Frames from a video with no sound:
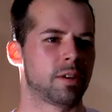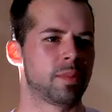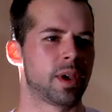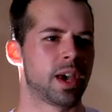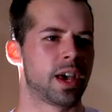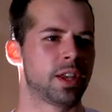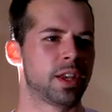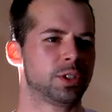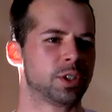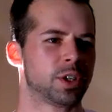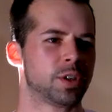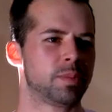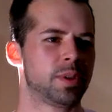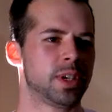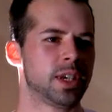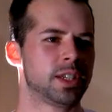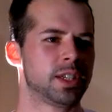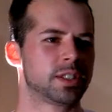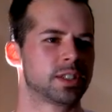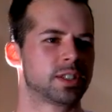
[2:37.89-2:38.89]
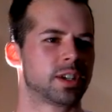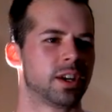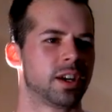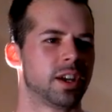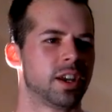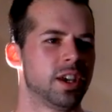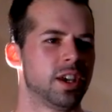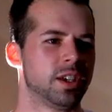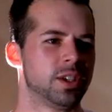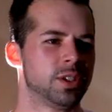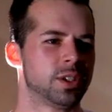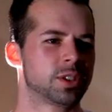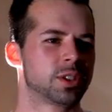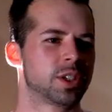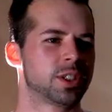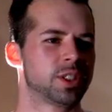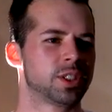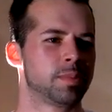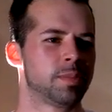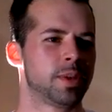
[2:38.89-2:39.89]
man, you're a beast, or you're
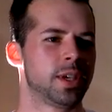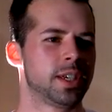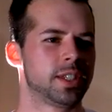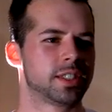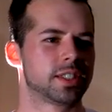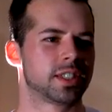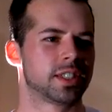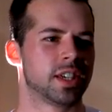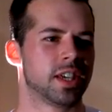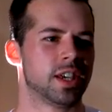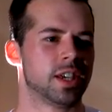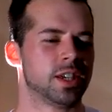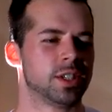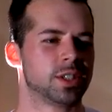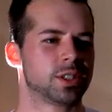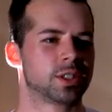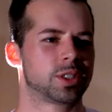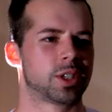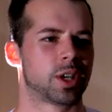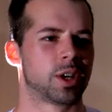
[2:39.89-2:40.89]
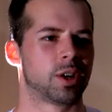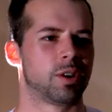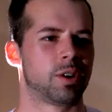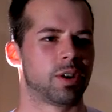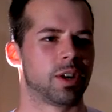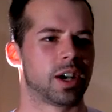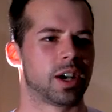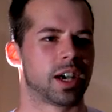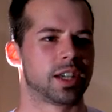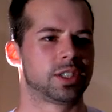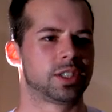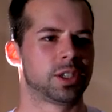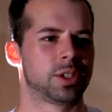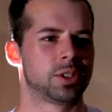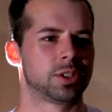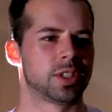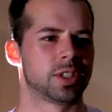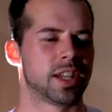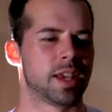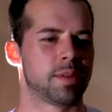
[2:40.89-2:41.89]
such a beast. So I
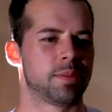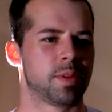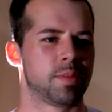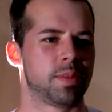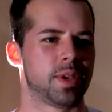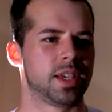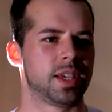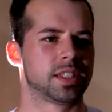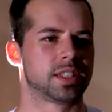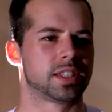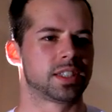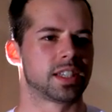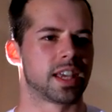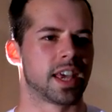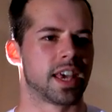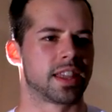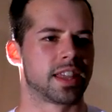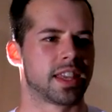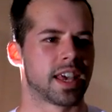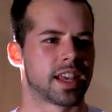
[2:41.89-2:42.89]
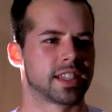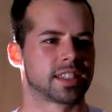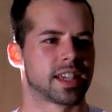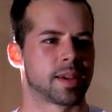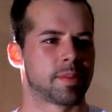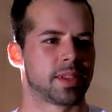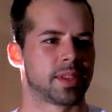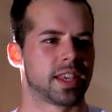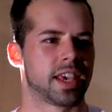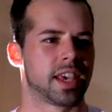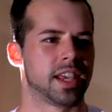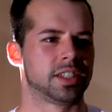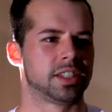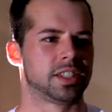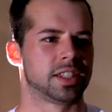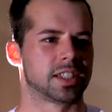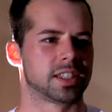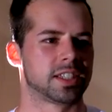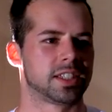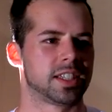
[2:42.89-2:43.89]
chose the name The Beast at that time at the age
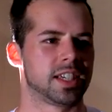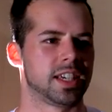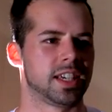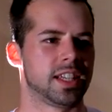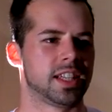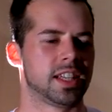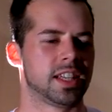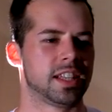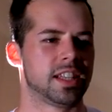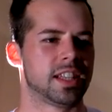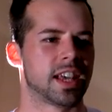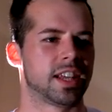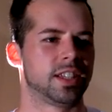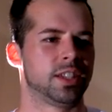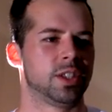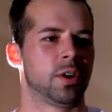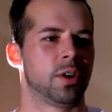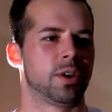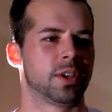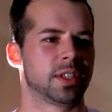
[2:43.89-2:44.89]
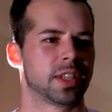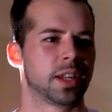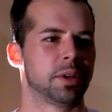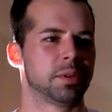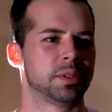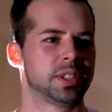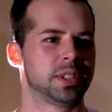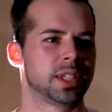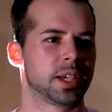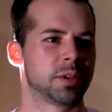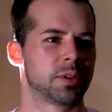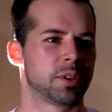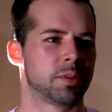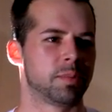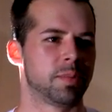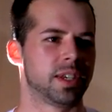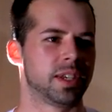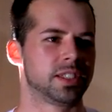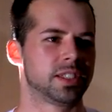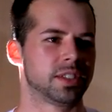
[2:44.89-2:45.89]
16, not knowing that it would stick with
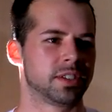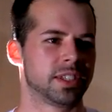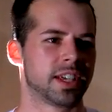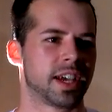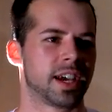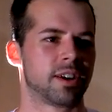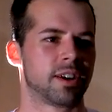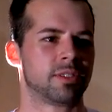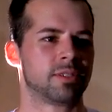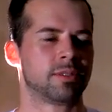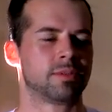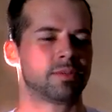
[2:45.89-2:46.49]
me until now.